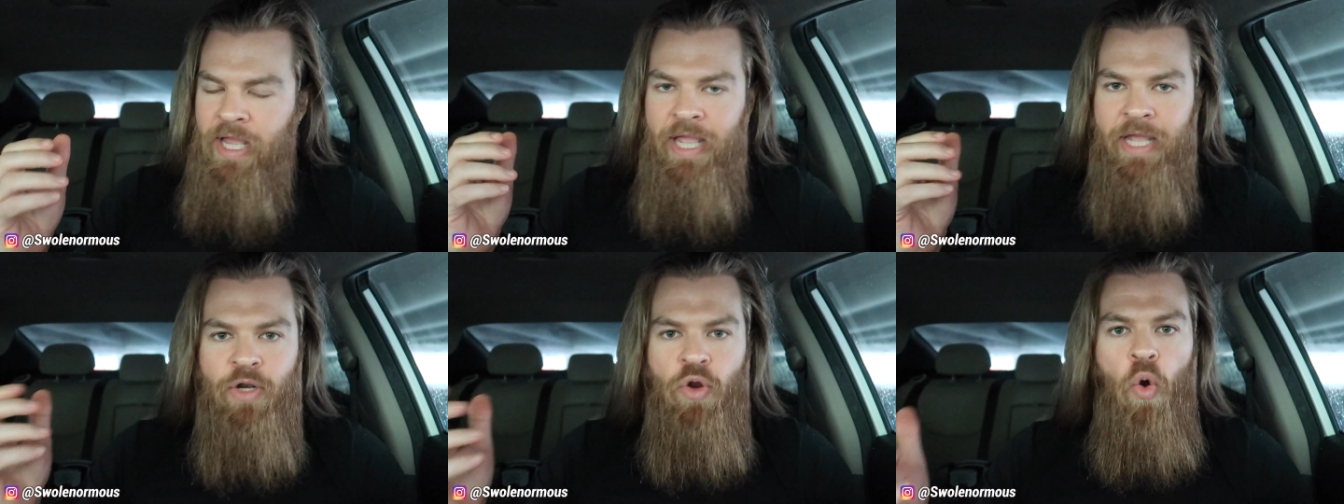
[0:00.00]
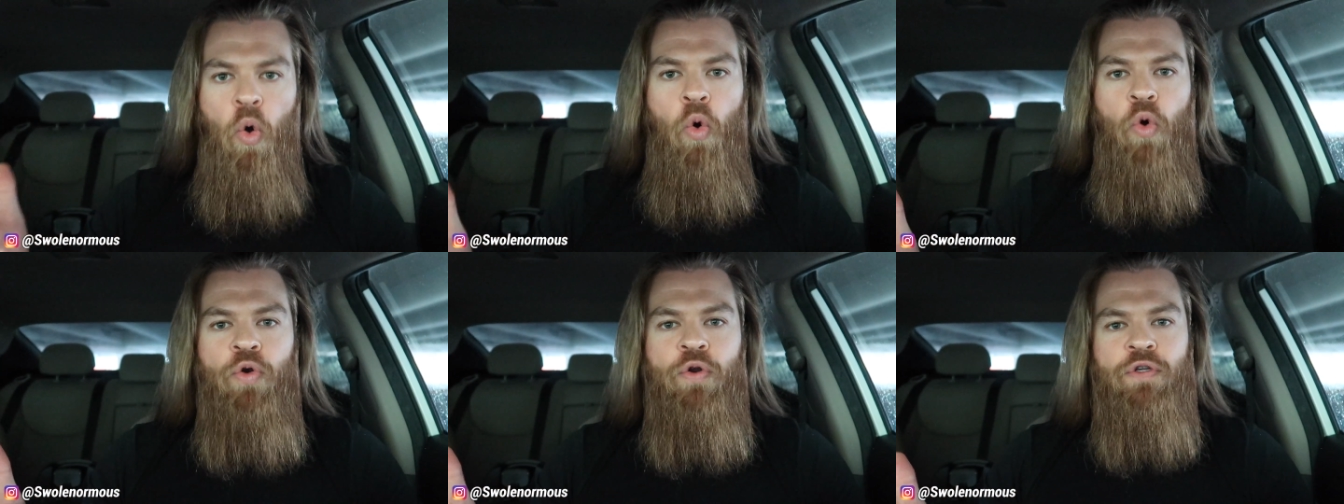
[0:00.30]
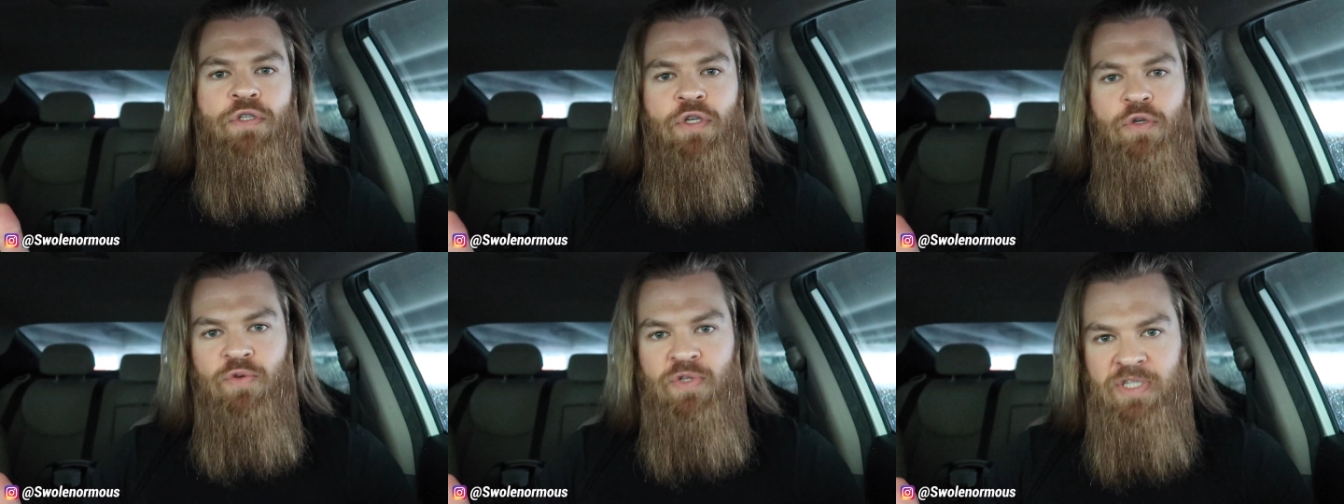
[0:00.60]
in
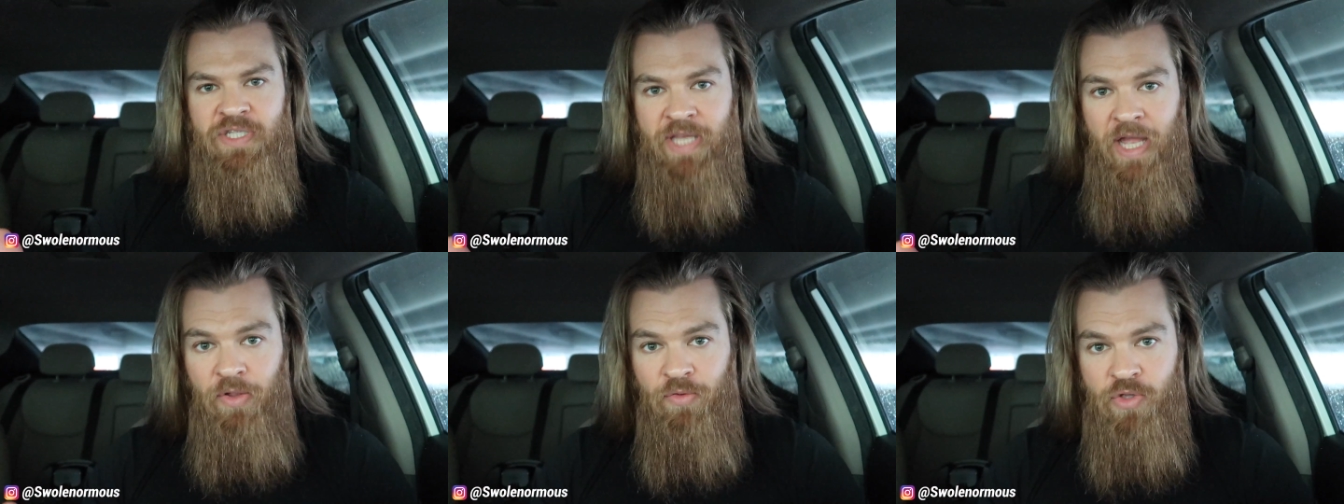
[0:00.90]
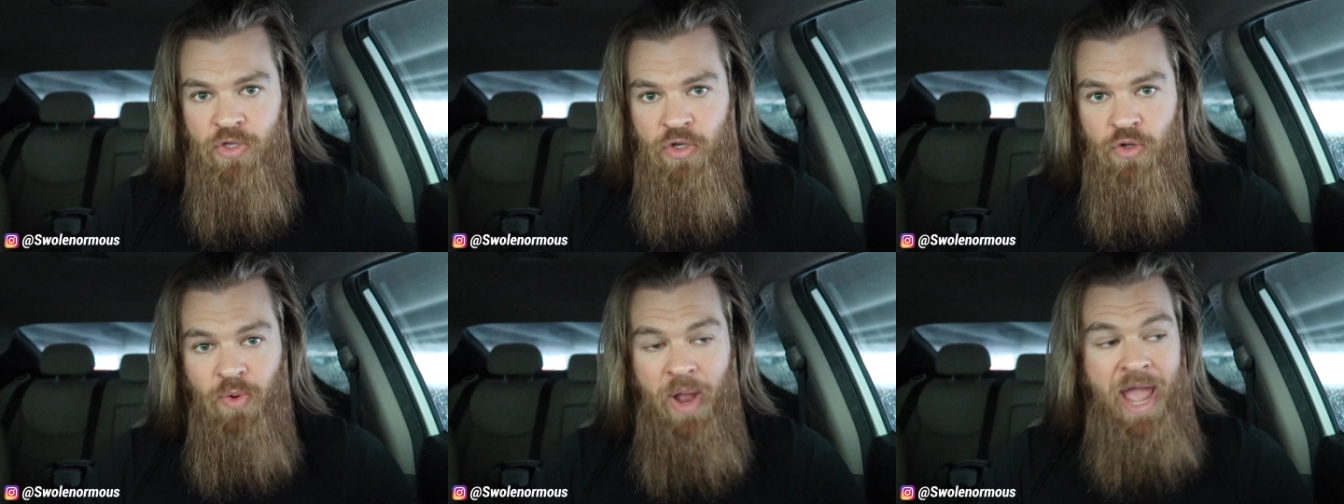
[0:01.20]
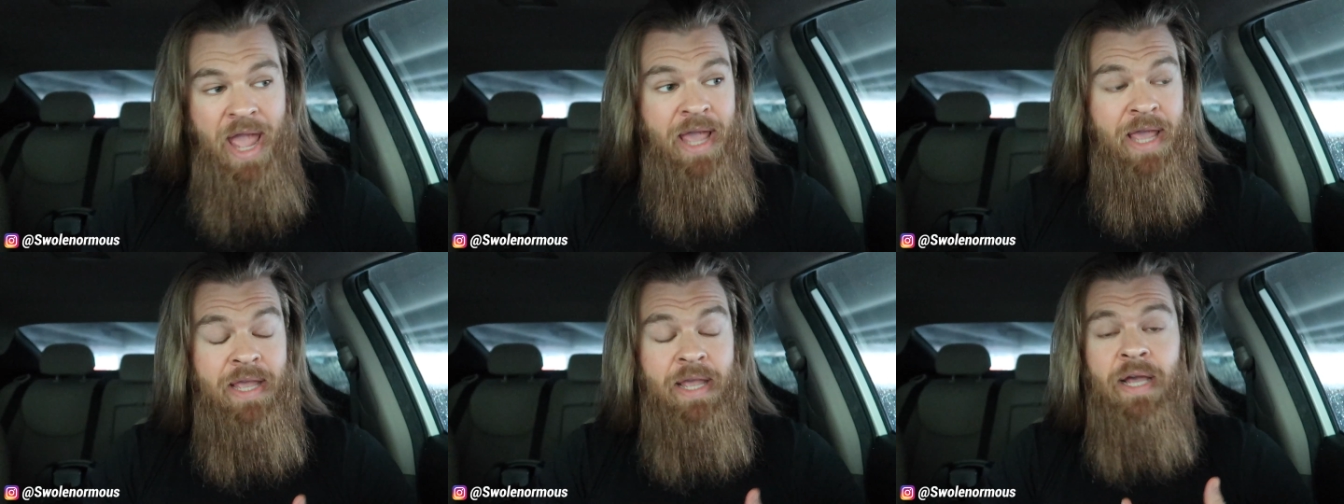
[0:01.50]
order to sell
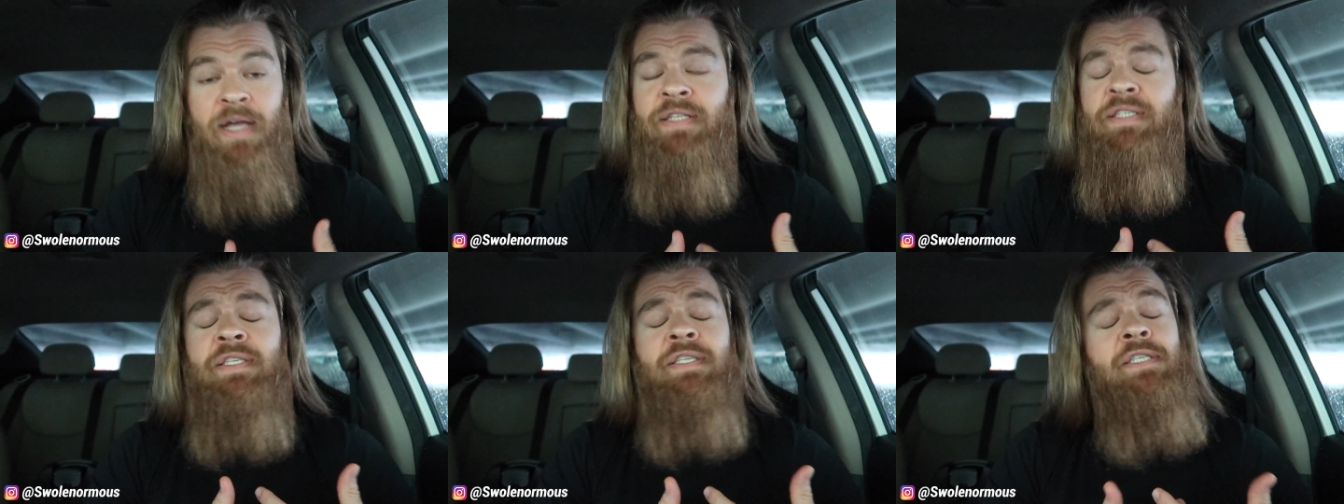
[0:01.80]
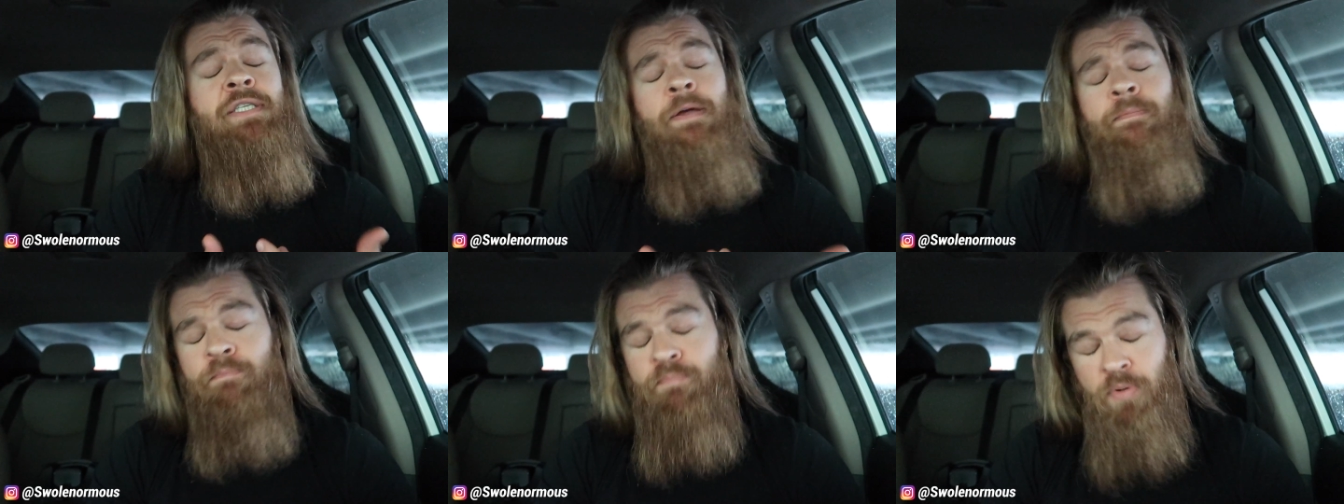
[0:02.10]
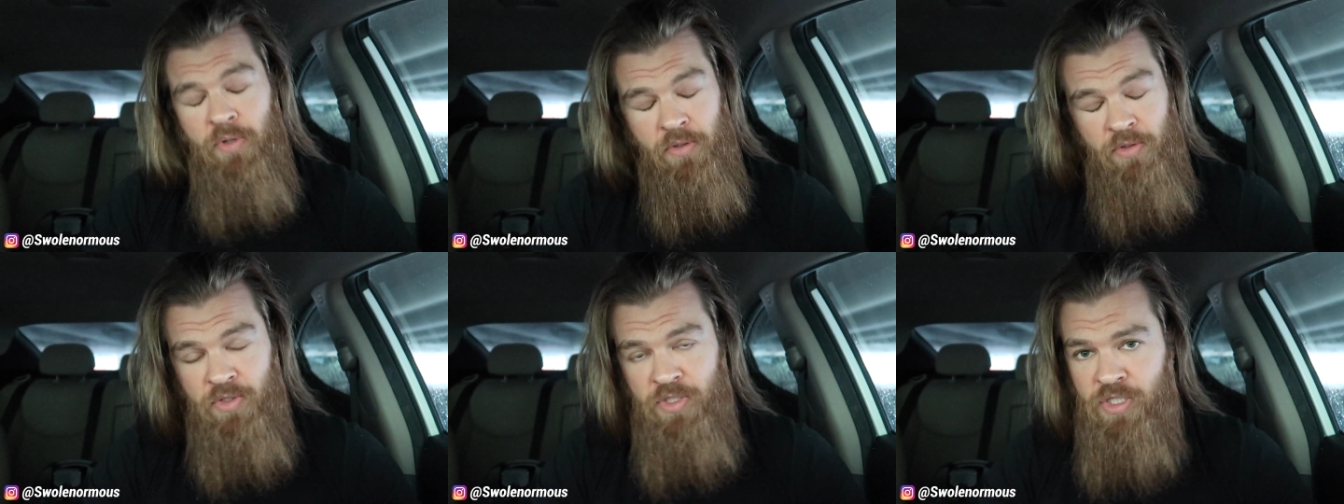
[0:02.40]
you a
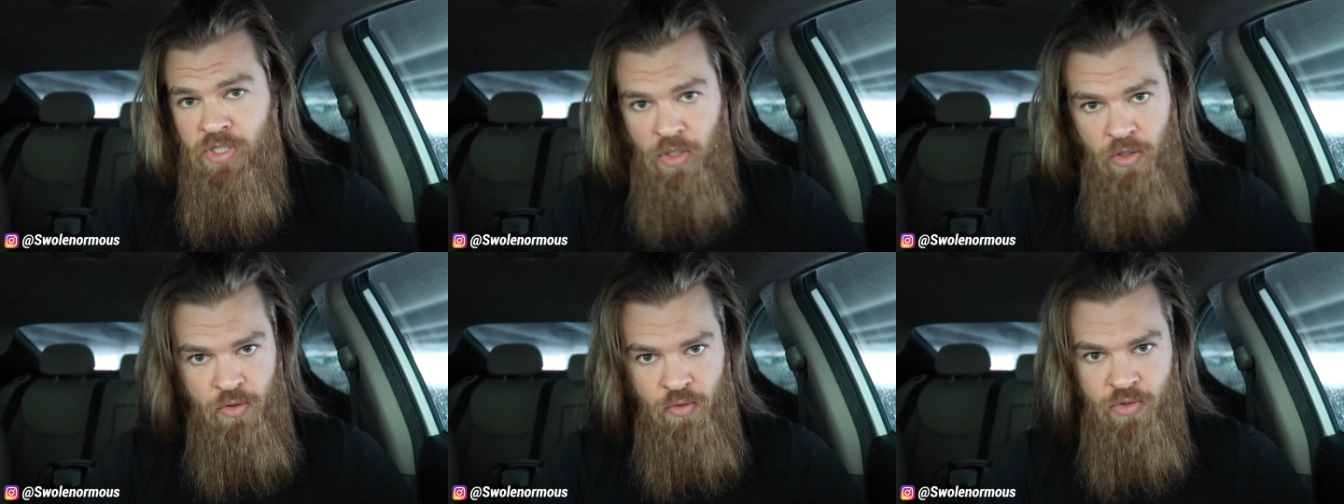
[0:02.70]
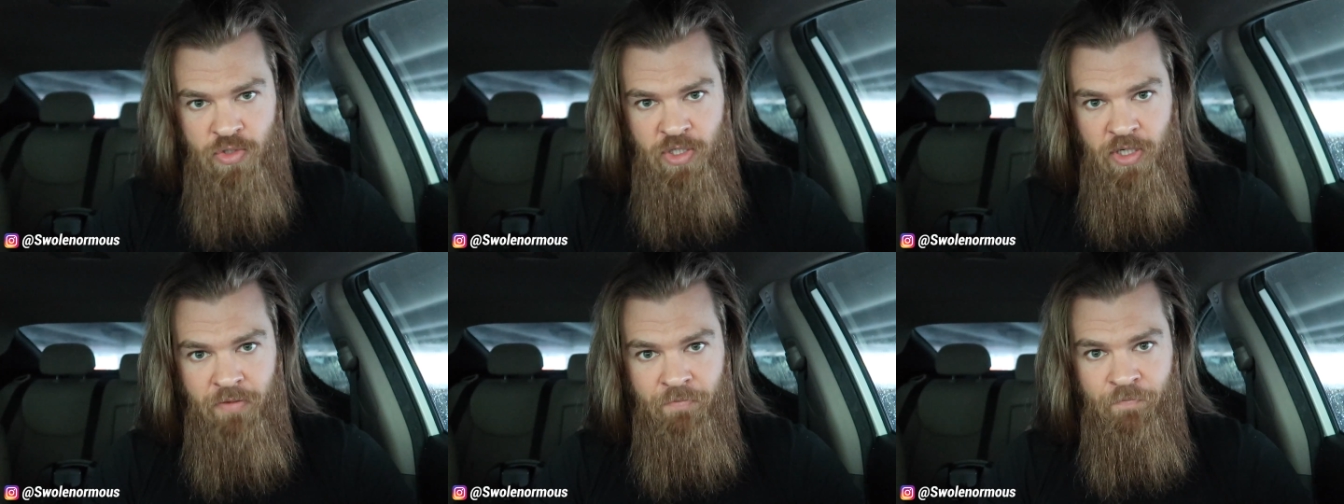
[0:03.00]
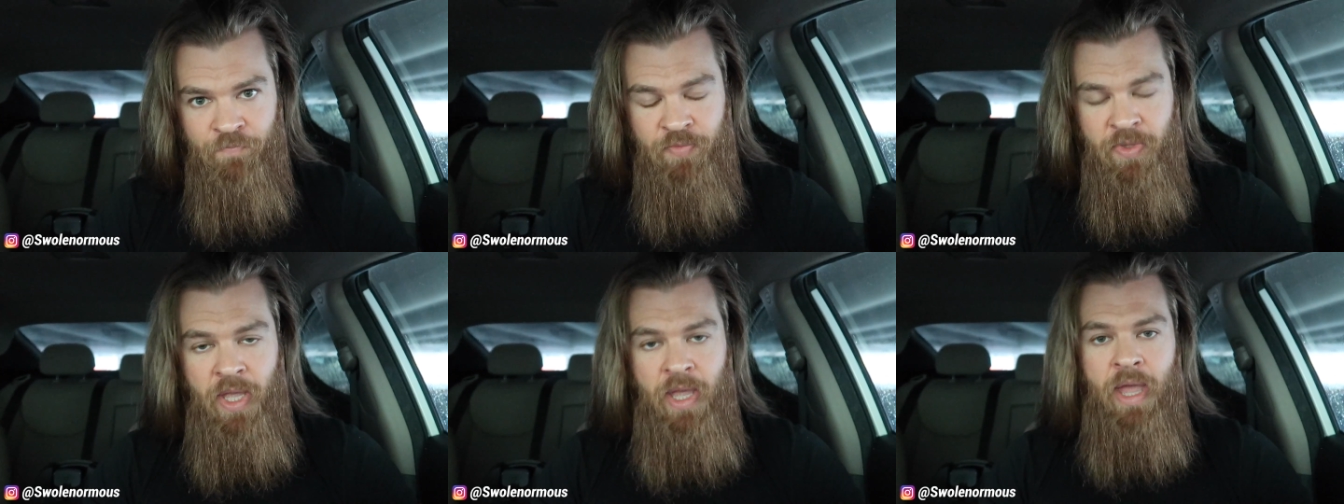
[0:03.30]
simple solution.